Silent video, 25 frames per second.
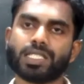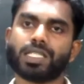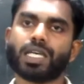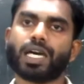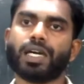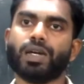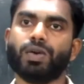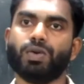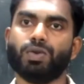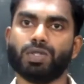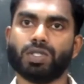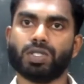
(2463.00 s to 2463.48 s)

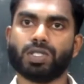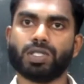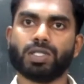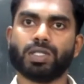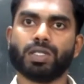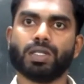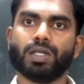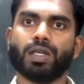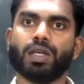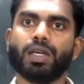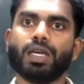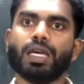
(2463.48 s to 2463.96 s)
ions.
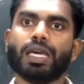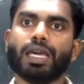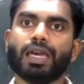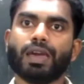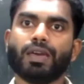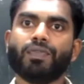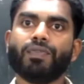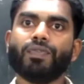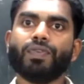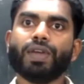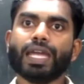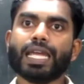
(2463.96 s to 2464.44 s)

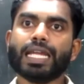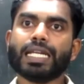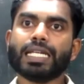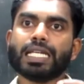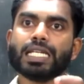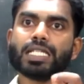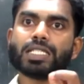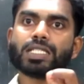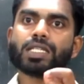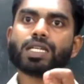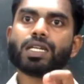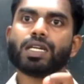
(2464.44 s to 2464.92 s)
If it
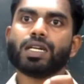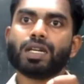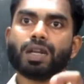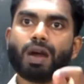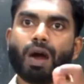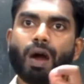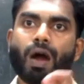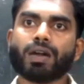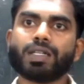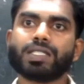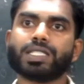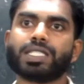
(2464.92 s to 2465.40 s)
is
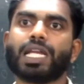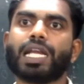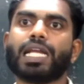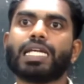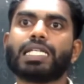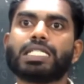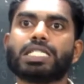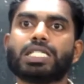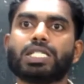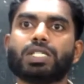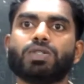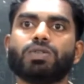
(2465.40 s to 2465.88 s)

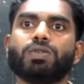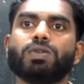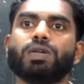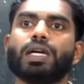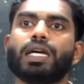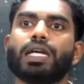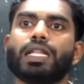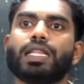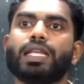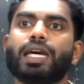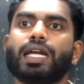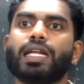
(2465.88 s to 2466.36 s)

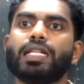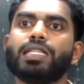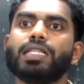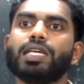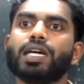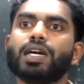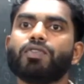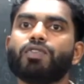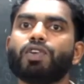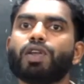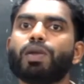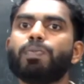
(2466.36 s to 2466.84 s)
non-selective, then
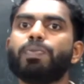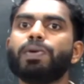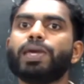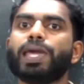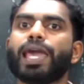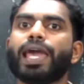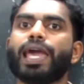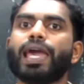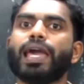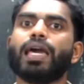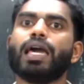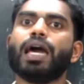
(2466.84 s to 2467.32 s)
there will
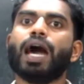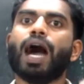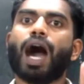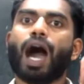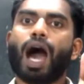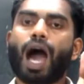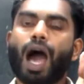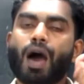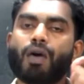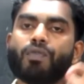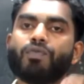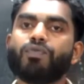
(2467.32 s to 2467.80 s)
be a
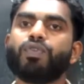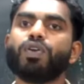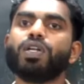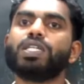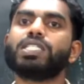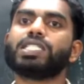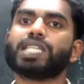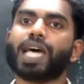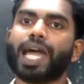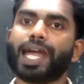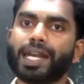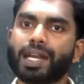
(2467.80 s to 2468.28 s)
harmful
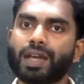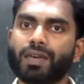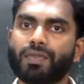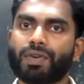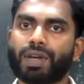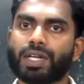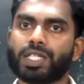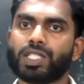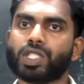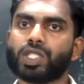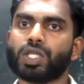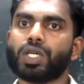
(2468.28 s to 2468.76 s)
side
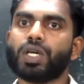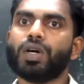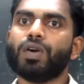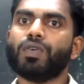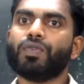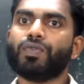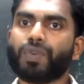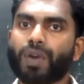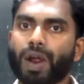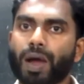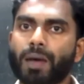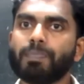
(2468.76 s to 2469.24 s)
effect
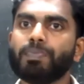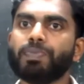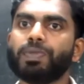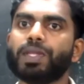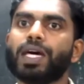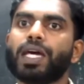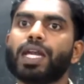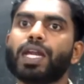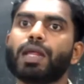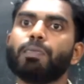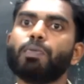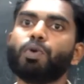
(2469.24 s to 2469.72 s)
from
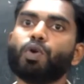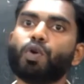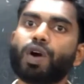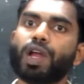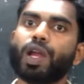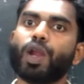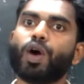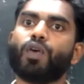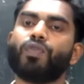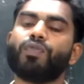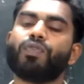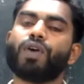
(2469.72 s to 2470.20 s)
the
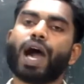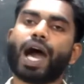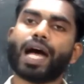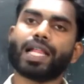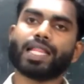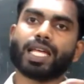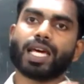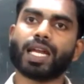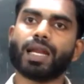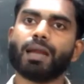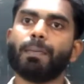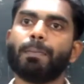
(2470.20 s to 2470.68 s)
removal of
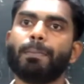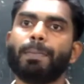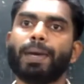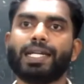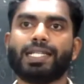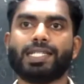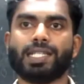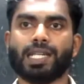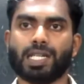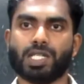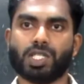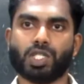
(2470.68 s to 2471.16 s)
other
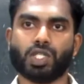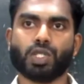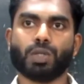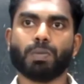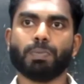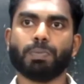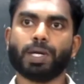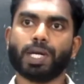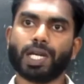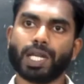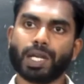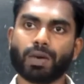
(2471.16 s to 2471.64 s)
metals,
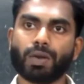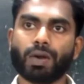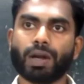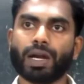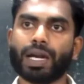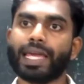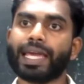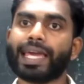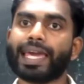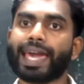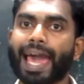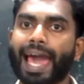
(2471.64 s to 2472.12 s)

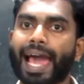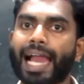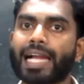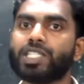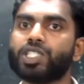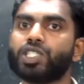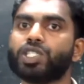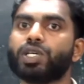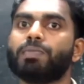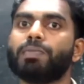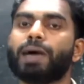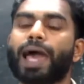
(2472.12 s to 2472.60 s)
particularly
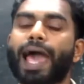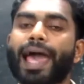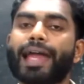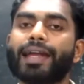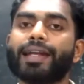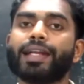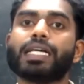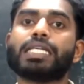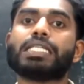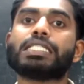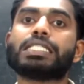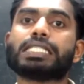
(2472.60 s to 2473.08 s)
calcium
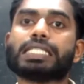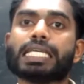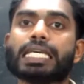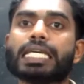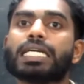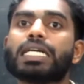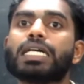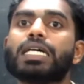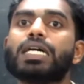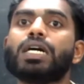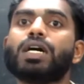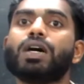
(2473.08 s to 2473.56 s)
and
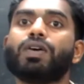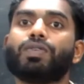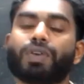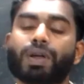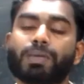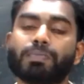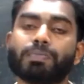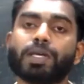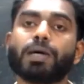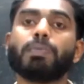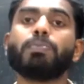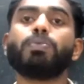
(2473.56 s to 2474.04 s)
zinc
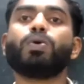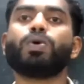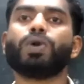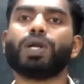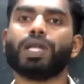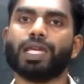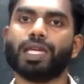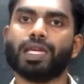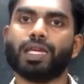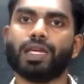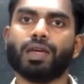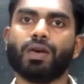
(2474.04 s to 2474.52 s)
from the
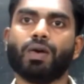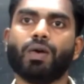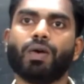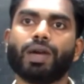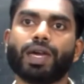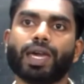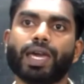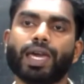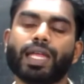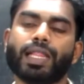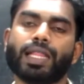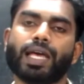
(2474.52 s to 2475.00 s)
body.
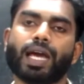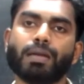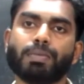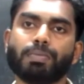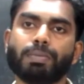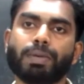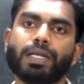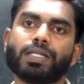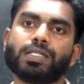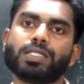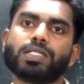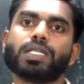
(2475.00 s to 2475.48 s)
Okay,
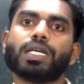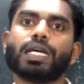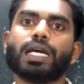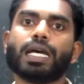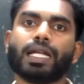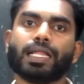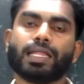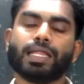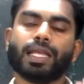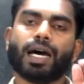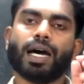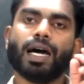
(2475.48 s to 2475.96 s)
that means
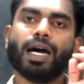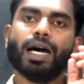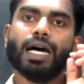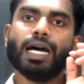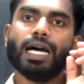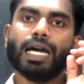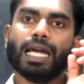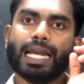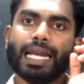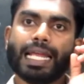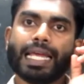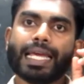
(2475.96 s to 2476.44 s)
the
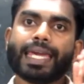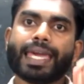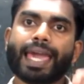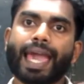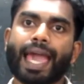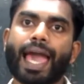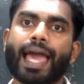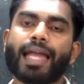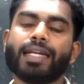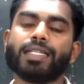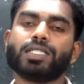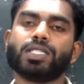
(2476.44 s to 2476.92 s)

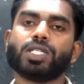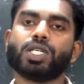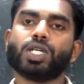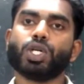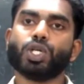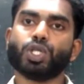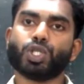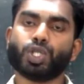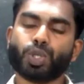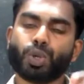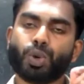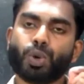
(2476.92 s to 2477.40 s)

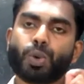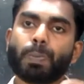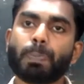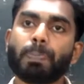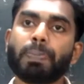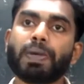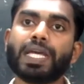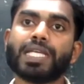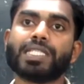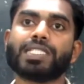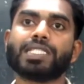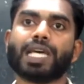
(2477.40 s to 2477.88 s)
ligand should
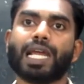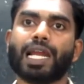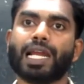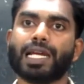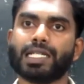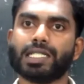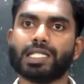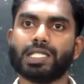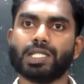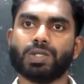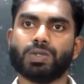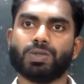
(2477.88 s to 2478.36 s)
be
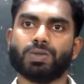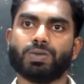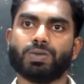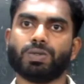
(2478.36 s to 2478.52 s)
selective.